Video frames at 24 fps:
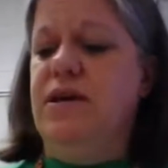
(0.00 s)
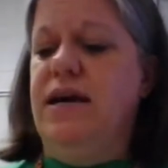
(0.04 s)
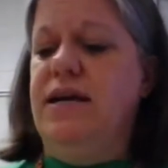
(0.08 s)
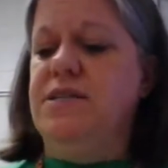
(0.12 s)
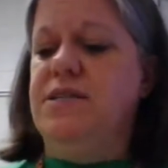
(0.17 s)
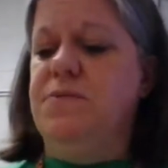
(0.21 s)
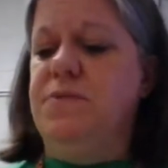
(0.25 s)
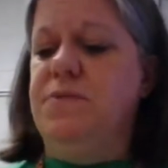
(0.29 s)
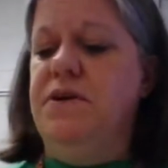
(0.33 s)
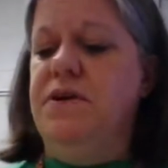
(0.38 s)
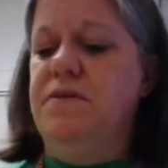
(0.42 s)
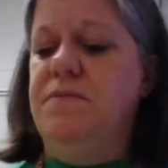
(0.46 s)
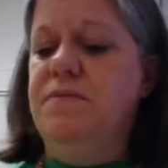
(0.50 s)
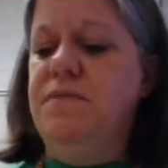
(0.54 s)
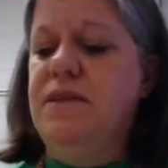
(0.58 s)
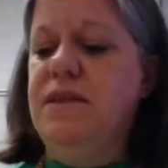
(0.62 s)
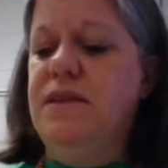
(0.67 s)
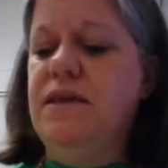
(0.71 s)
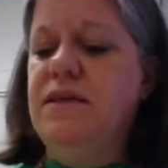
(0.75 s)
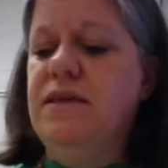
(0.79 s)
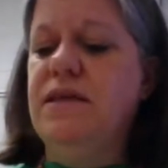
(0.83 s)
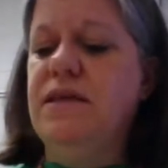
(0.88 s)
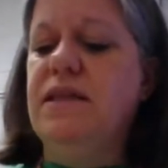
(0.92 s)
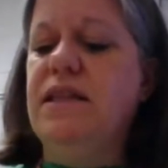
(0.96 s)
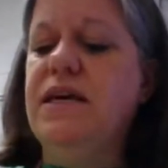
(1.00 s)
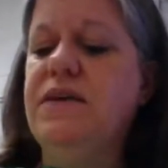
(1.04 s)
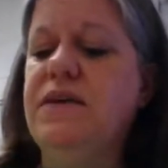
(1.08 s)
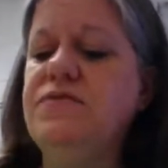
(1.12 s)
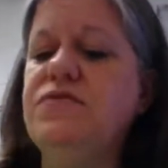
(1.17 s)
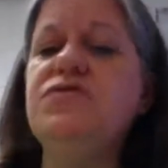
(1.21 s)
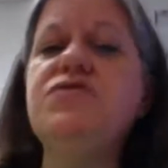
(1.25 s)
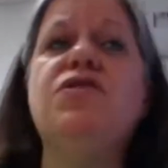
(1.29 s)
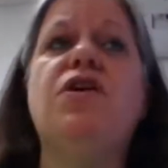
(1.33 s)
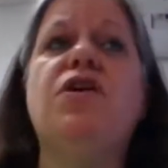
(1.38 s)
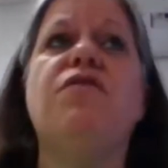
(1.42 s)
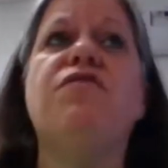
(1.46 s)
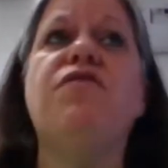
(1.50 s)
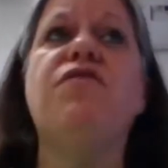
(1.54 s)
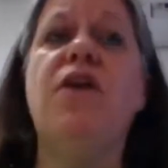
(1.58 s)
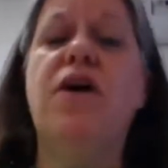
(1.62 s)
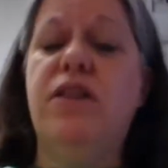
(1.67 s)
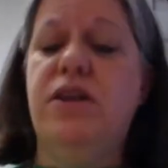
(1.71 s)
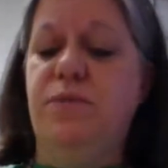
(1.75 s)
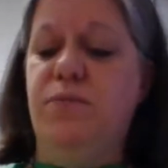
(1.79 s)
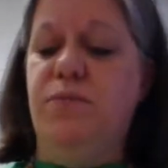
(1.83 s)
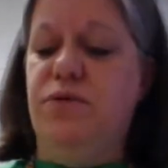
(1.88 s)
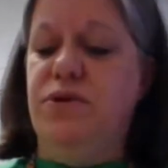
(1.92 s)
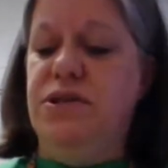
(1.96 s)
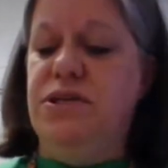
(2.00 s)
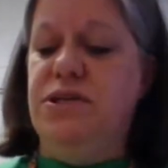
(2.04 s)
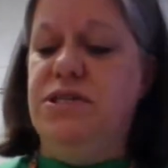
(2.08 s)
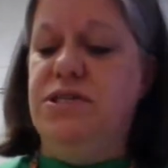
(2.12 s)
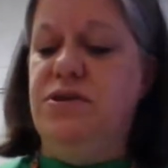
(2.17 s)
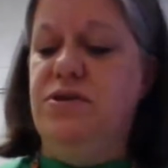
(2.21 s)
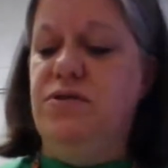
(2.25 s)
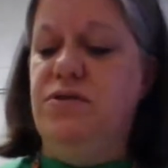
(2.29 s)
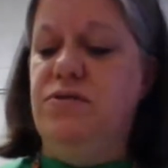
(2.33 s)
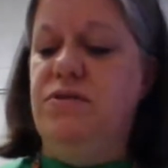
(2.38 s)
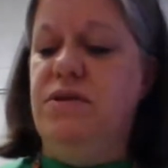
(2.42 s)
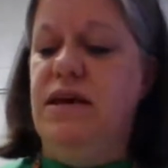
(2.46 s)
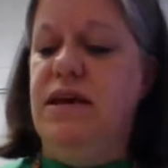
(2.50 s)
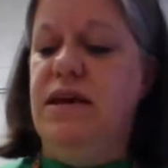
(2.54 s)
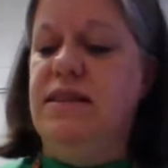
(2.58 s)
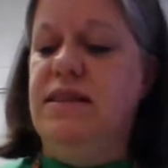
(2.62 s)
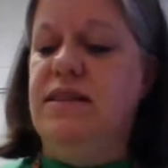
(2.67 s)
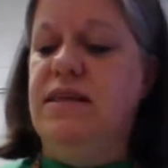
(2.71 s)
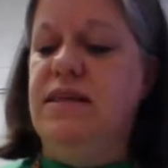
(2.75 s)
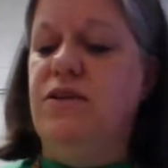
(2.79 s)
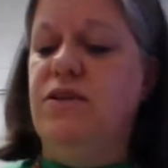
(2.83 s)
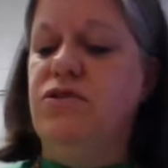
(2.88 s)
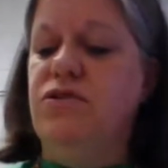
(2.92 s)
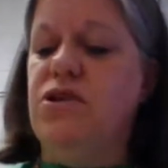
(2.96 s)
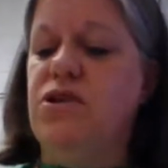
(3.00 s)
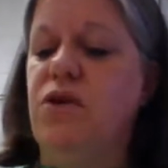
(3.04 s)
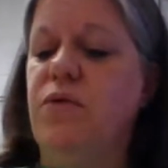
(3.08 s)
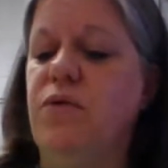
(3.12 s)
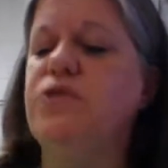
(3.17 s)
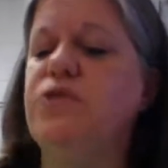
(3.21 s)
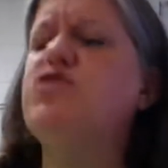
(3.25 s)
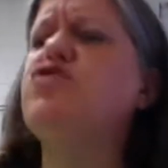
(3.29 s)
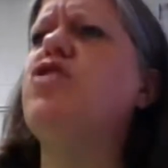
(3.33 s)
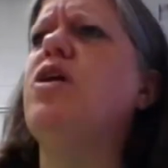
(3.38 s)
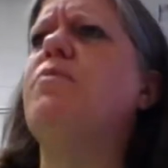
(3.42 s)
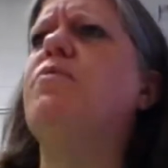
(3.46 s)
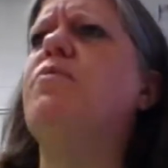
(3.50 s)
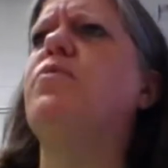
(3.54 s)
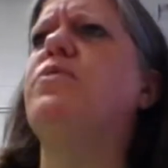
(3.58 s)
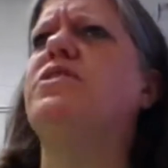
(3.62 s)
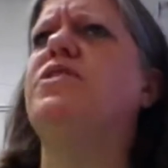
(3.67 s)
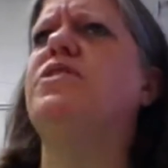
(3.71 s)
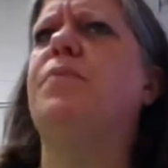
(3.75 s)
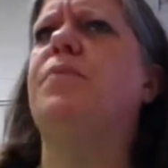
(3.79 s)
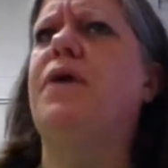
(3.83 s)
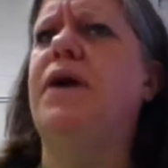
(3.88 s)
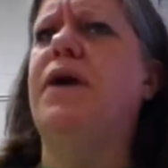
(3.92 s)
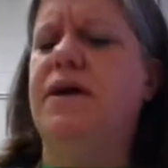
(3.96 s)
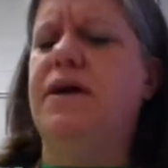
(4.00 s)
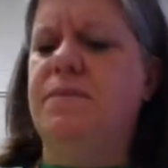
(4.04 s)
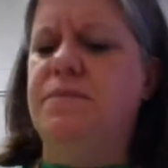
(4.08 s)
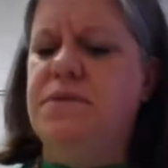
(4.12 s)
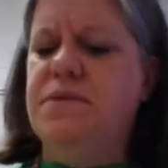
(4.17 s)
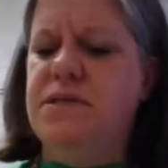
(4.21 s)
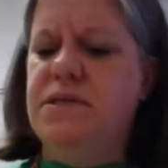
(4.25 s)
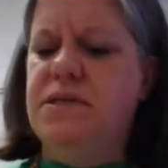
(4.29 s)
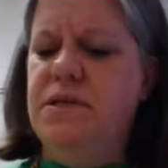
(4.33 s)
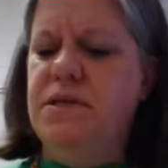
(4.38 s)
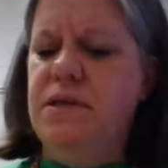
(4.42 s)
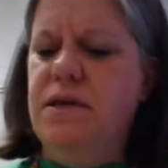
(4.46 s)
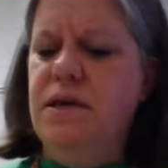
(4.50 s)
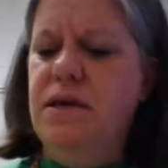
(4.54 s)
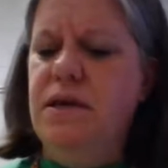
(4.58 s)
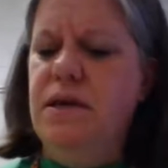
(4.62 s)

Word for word: Gatsby. The leaves will start falling pretty soon, and then there's always trouble with the pipes.